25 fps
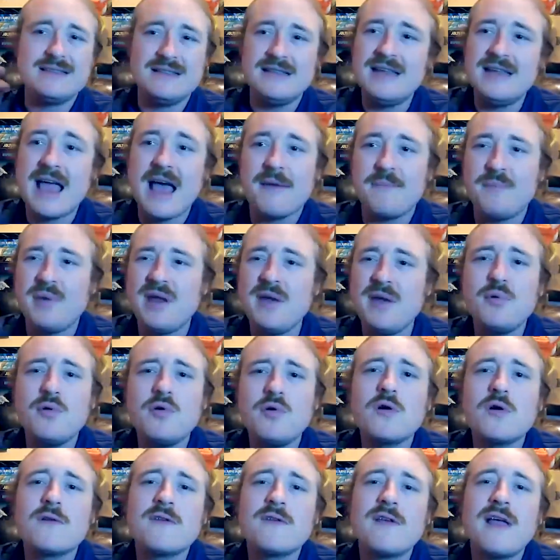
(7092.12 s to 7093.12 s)
yeah, people
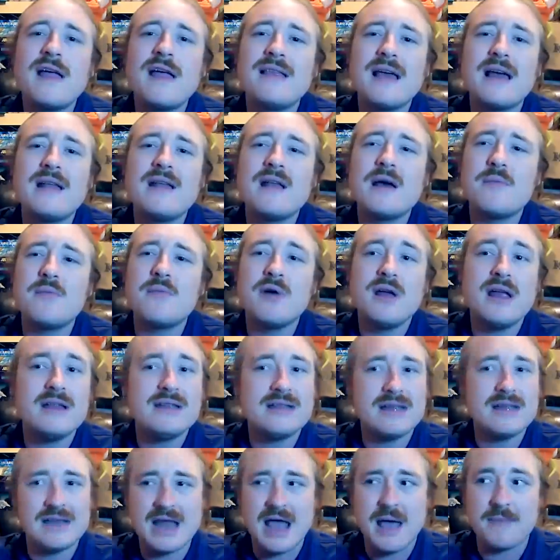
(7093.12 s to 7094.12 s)
who are saying that number, it
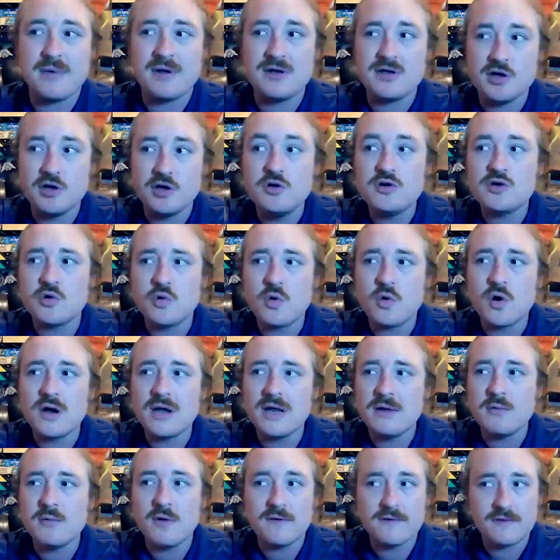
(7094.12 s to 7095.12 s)
didn't happen.
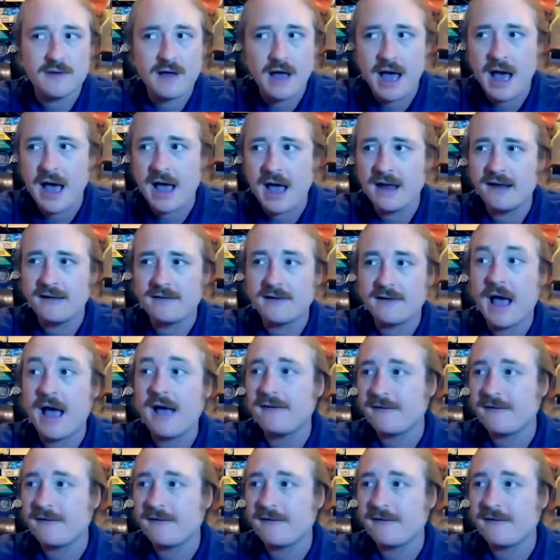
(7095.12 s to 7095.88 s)
220 was the highest. I